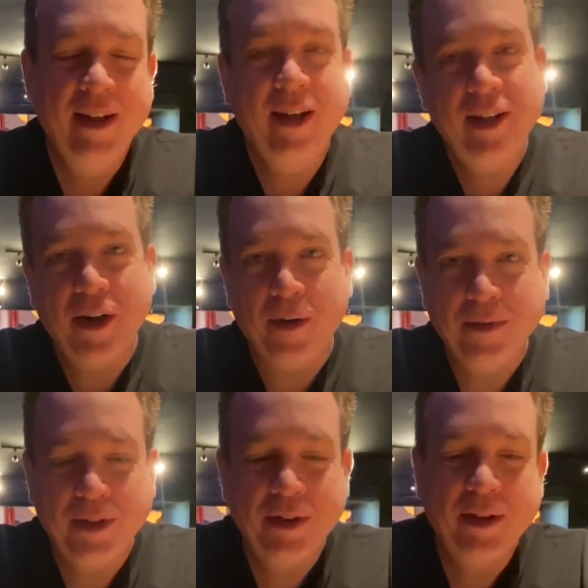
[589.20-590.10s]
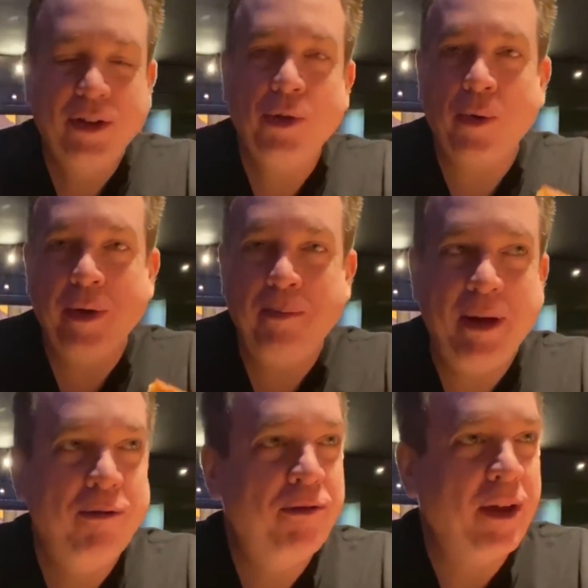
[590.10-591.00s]
But you know, short rib
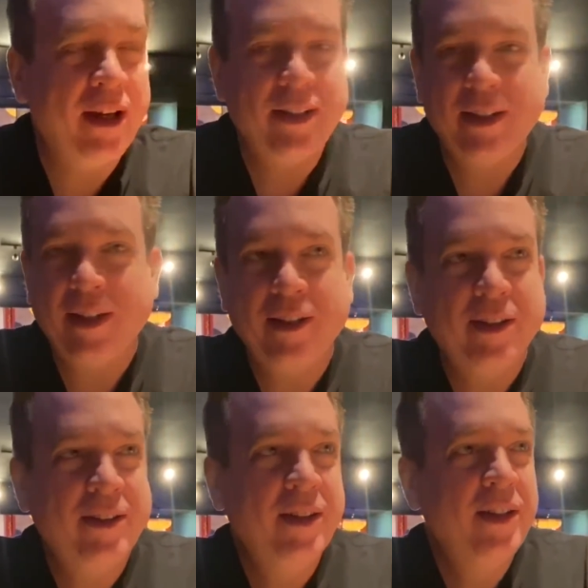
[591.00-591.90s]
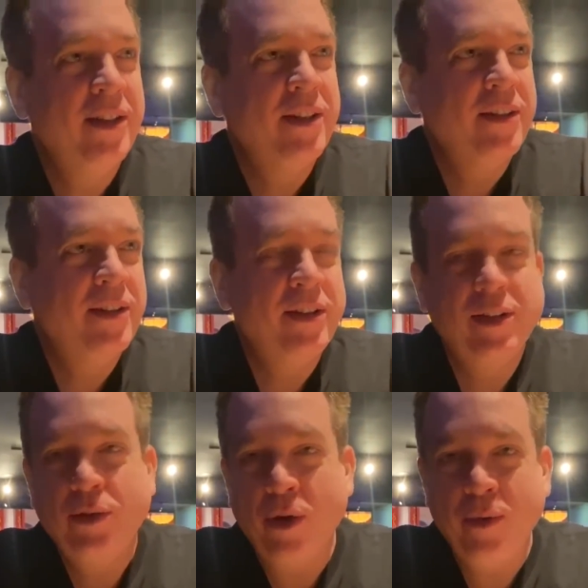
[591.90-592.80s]
beef and
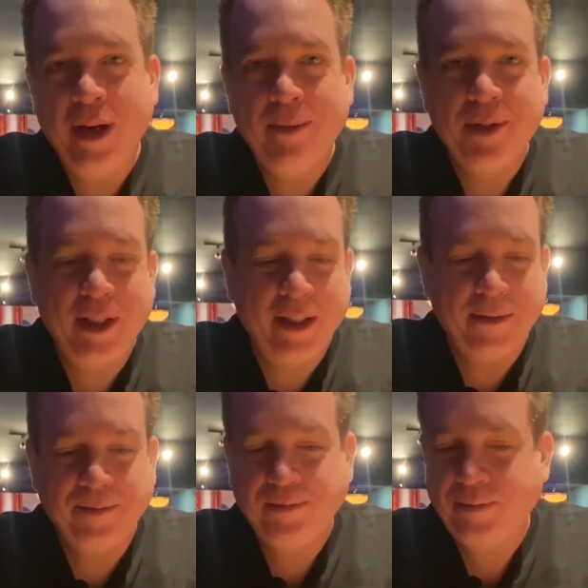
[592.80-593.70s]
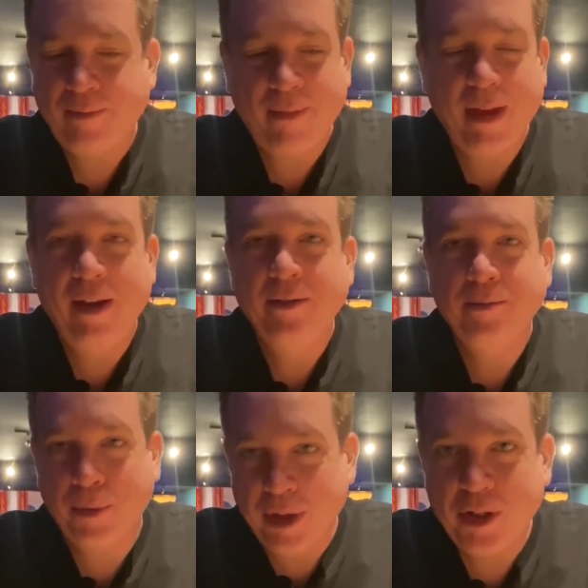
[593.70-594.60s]
Gordon Ramsay,
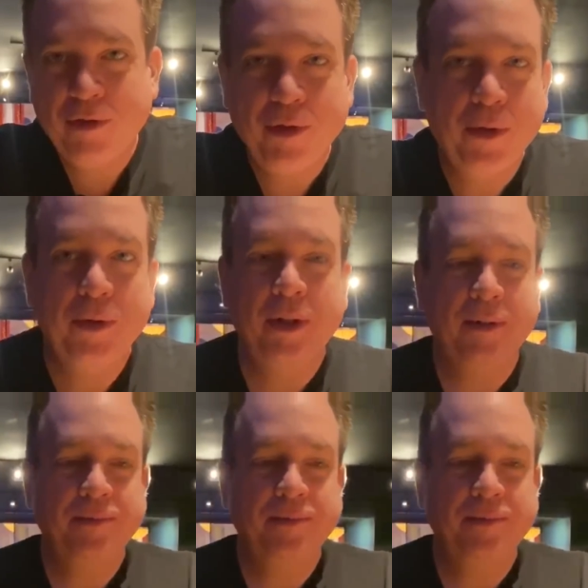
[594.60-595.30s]
British food.